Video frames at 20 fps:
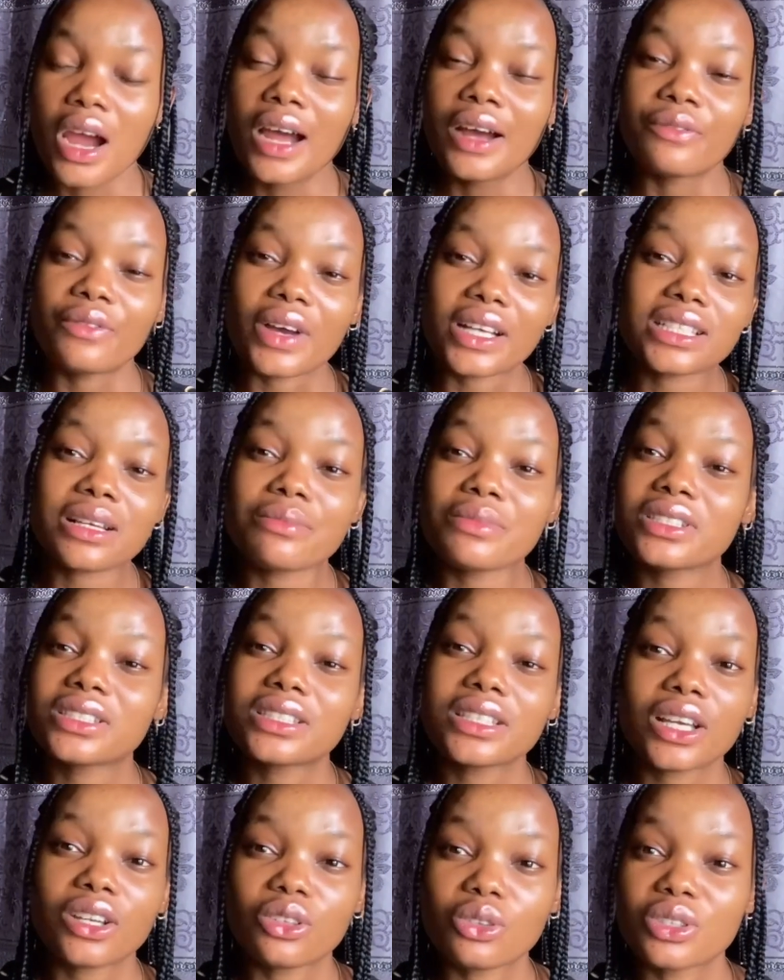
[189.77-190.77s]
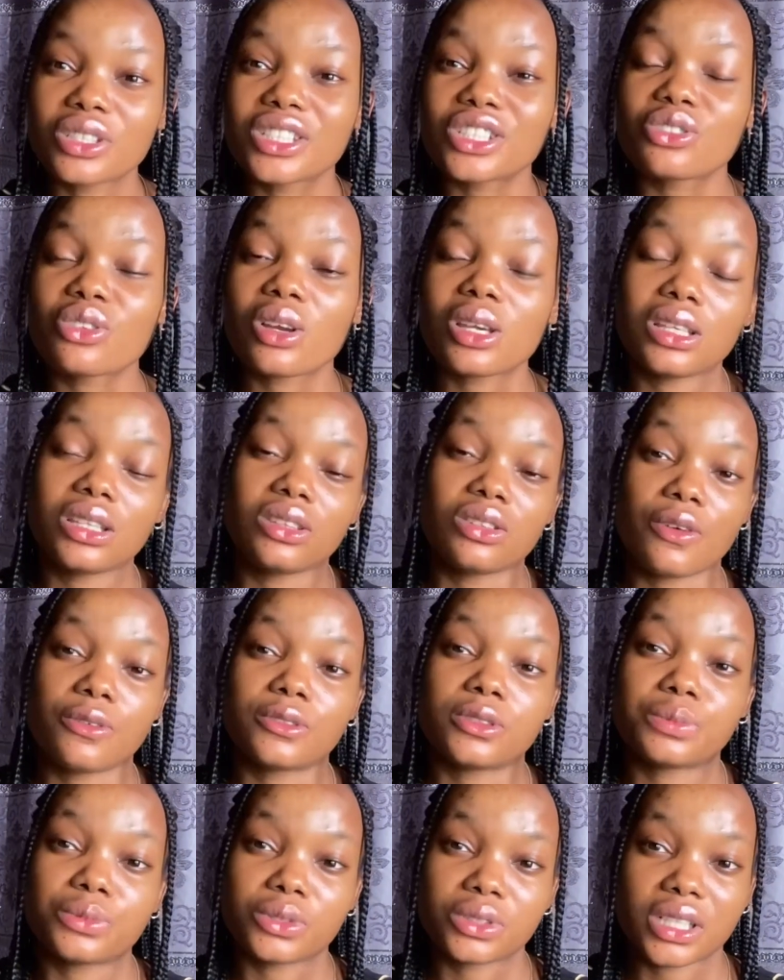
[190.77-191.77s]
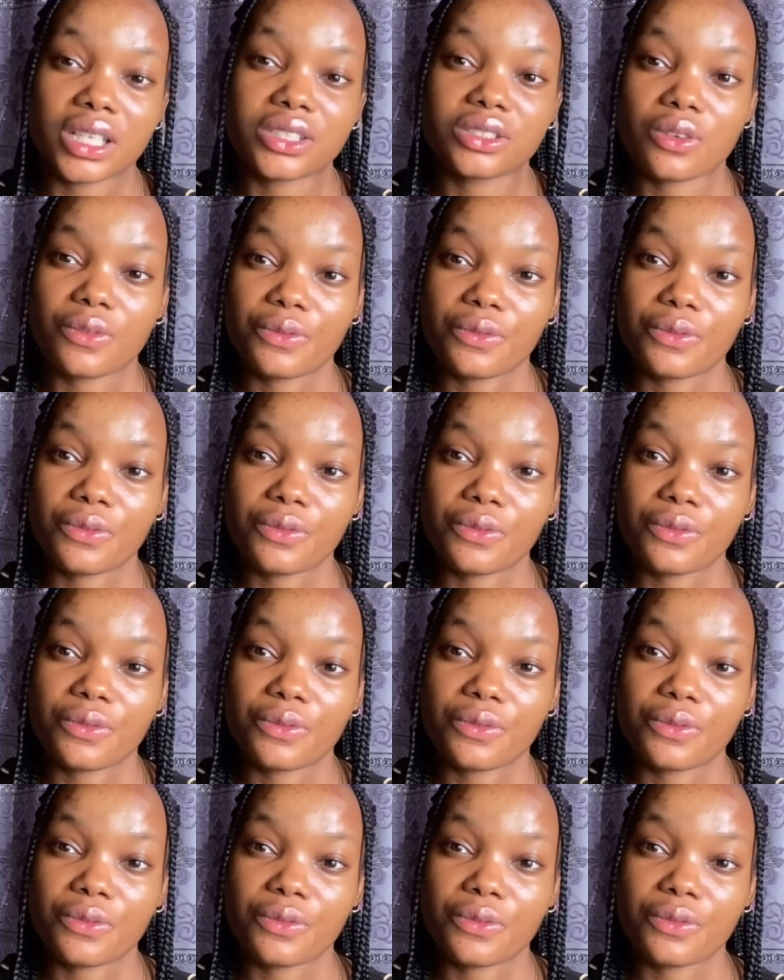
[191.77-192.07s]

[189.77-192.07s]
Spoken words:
Vitamin C alone is not enough to protect